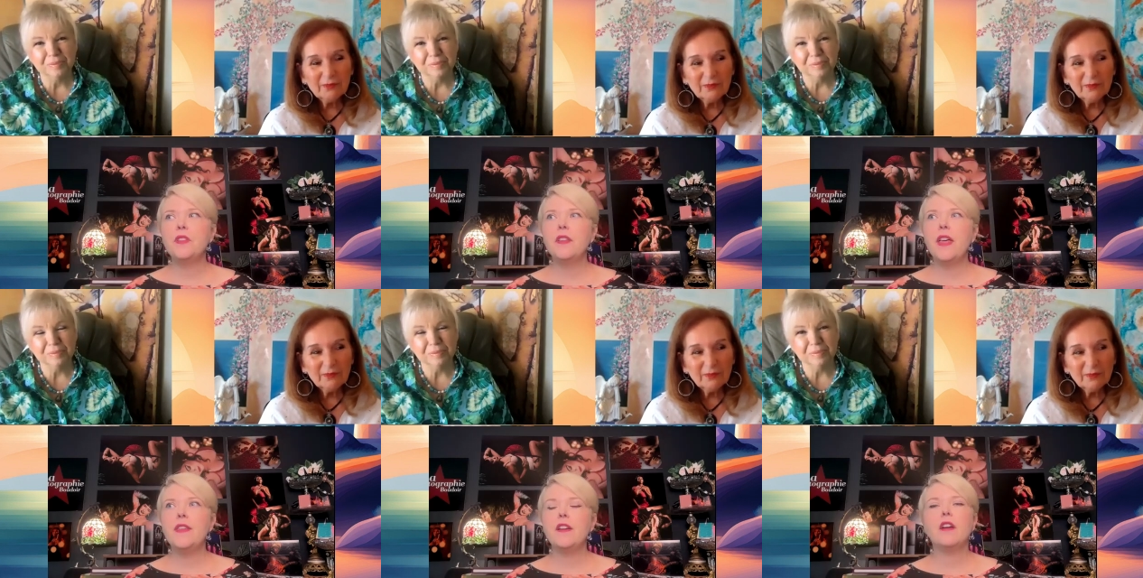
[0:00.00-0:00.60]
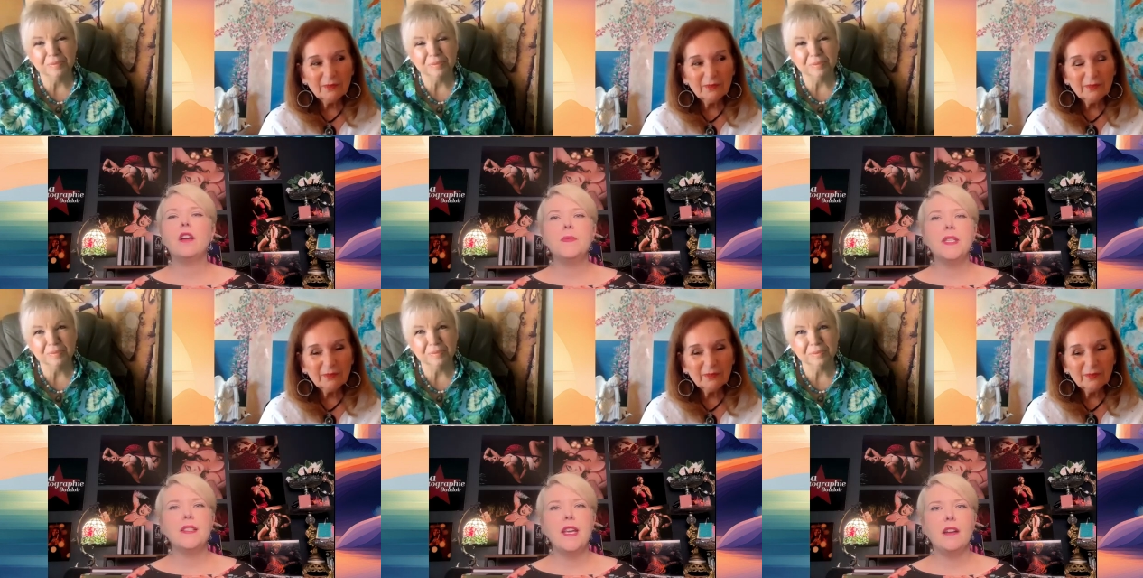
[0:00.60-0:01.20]
Speaker 1: that there are ups
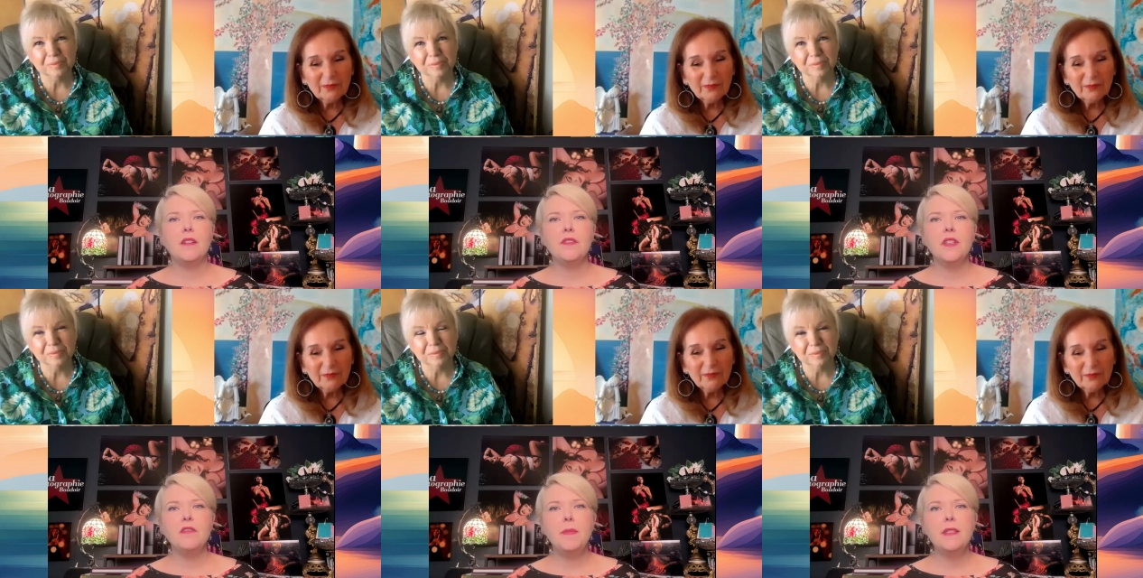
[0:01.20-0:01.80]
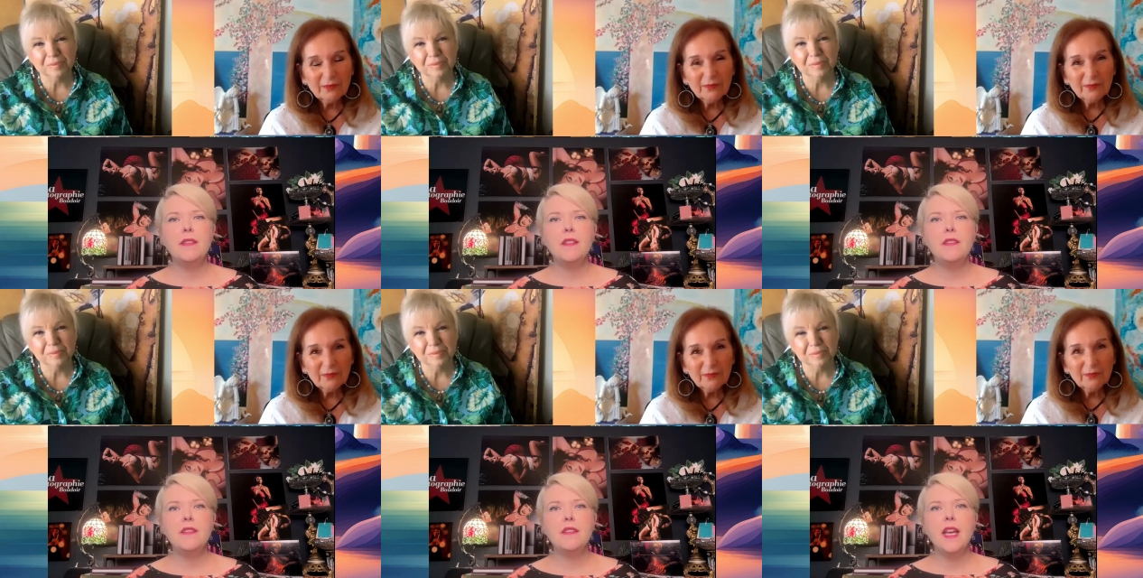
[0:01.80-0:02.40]
and downs of
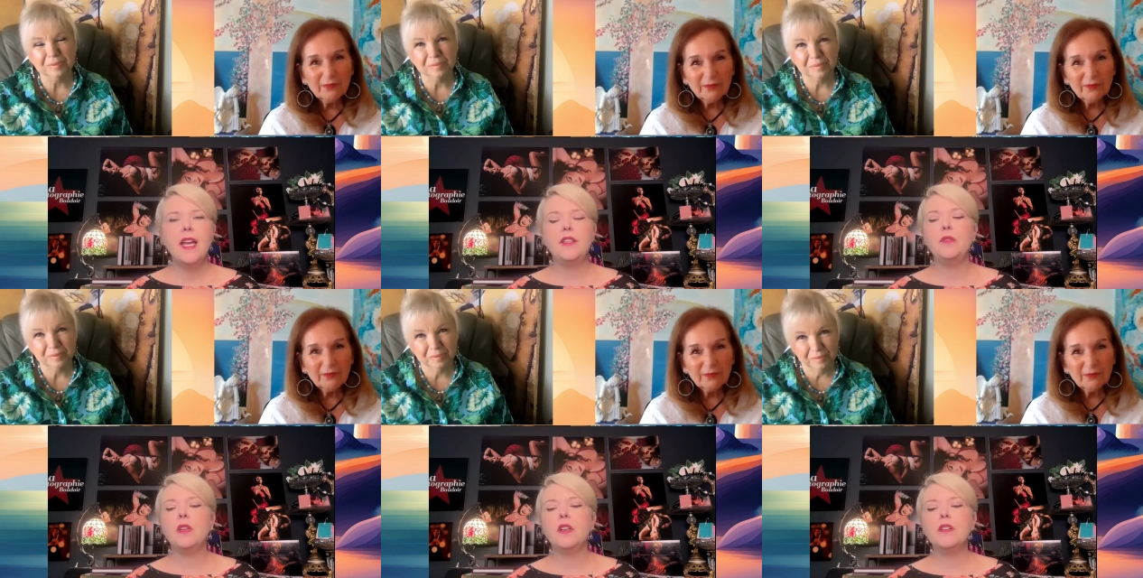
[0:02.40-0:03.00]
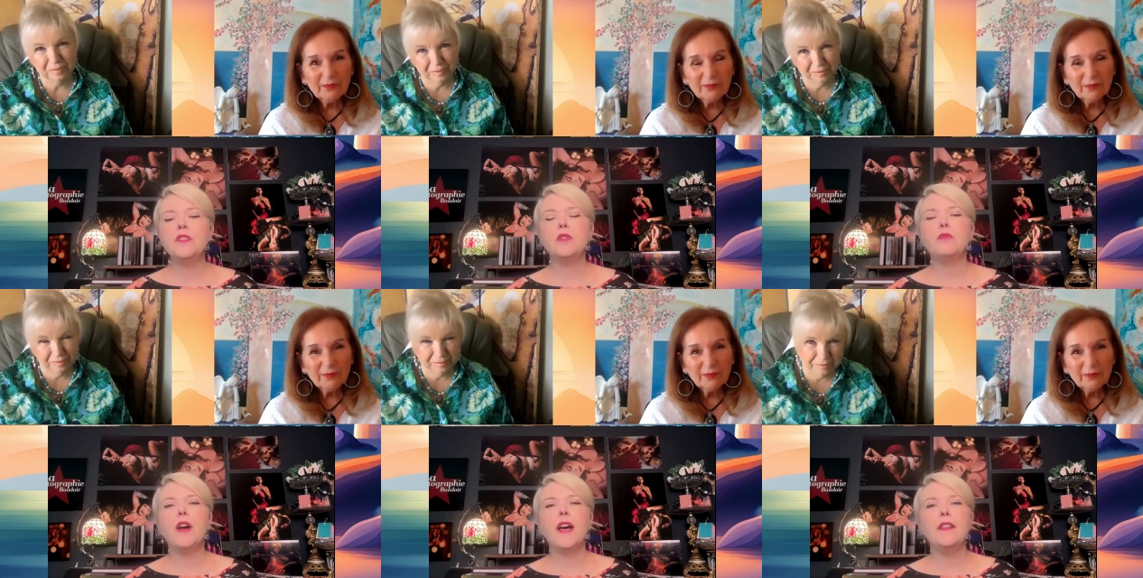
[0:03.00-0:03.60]
business and you learn to
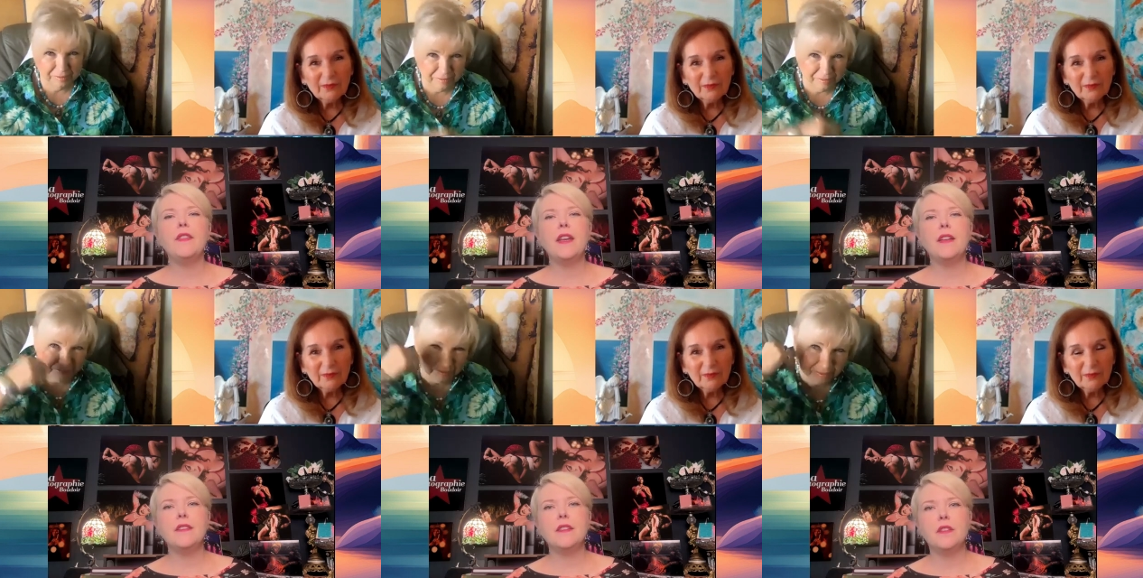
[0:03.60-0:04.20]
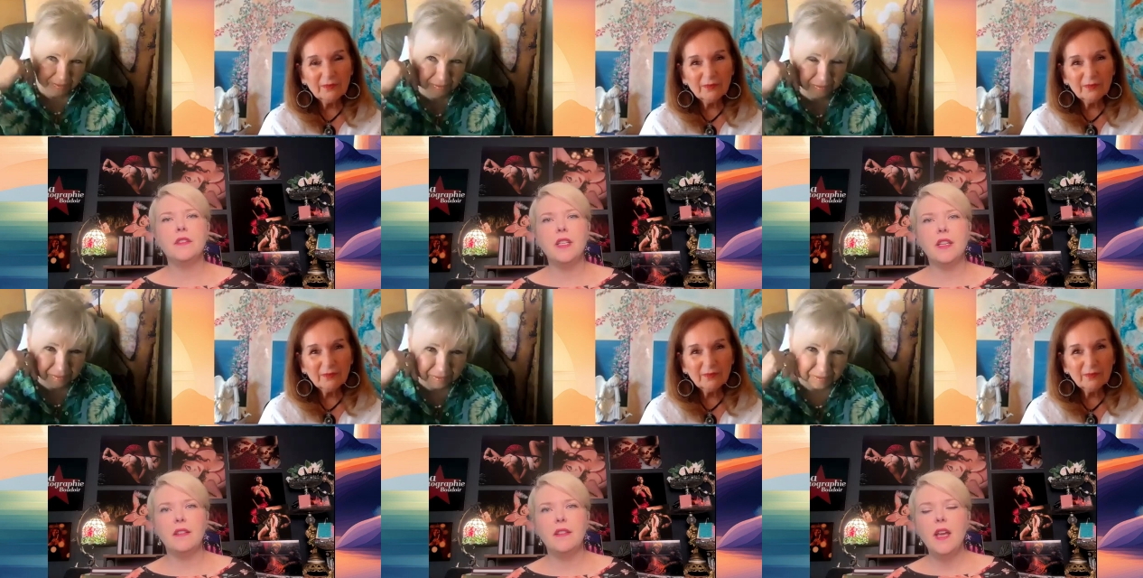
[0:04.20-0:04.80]
ride that uncertainty